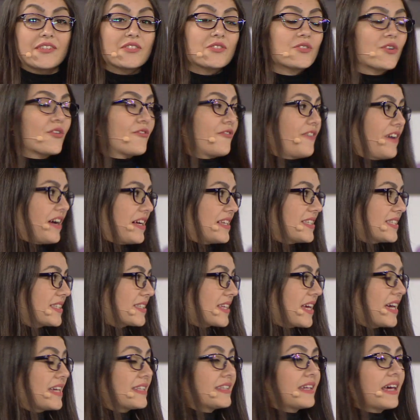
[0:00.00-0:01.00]
of us
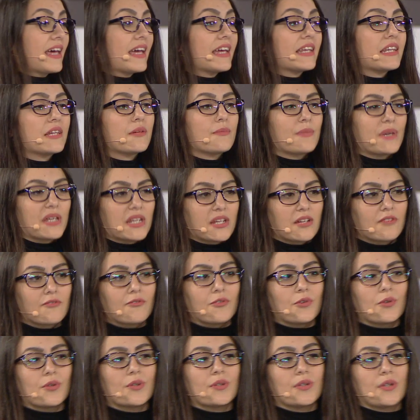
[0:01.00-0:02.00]
had any
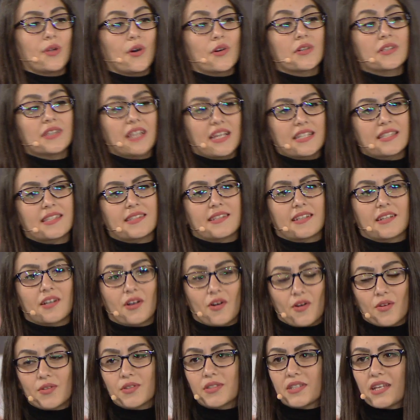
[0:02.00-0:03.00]
meaningful, long-lasting
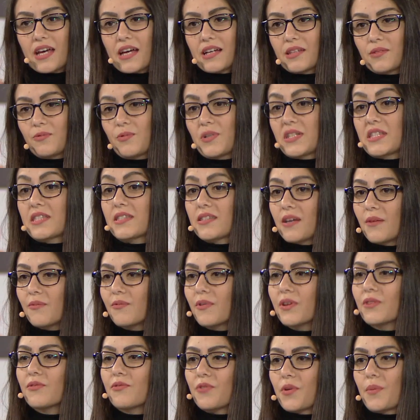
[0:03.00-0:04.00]
contact with
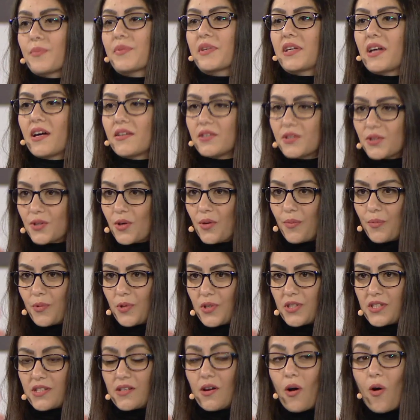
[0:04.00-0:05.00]
someone from the other
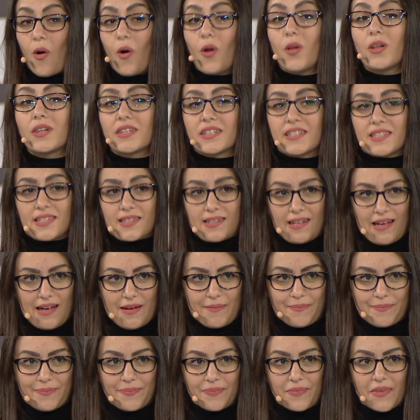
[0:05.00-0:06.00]
community all this
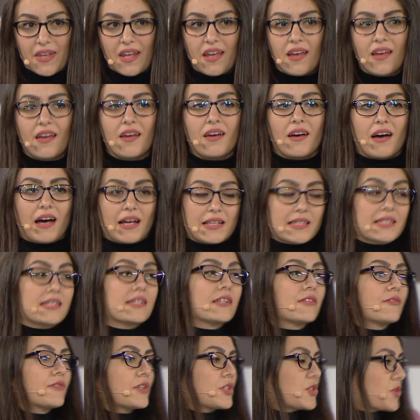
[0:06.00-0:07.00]
time, until
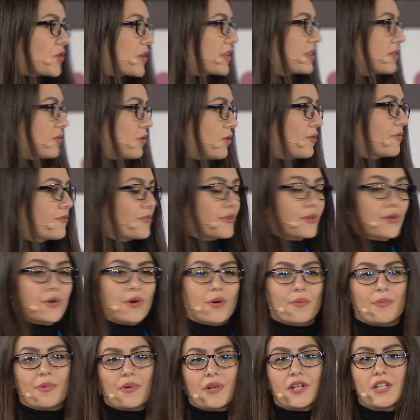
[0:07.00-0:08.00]
we joined the Home for
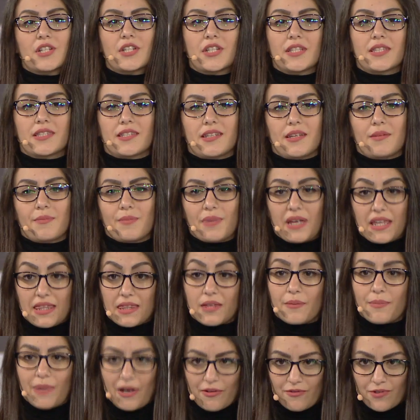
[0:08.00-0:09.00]
Cooperation team in the
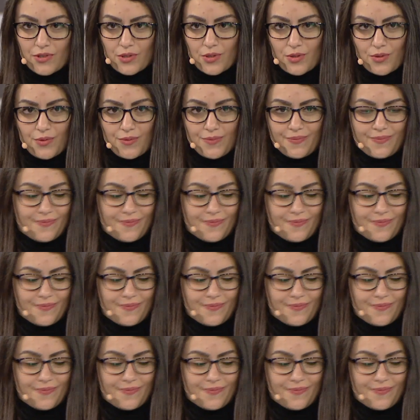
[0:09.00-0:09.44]
buffer zone.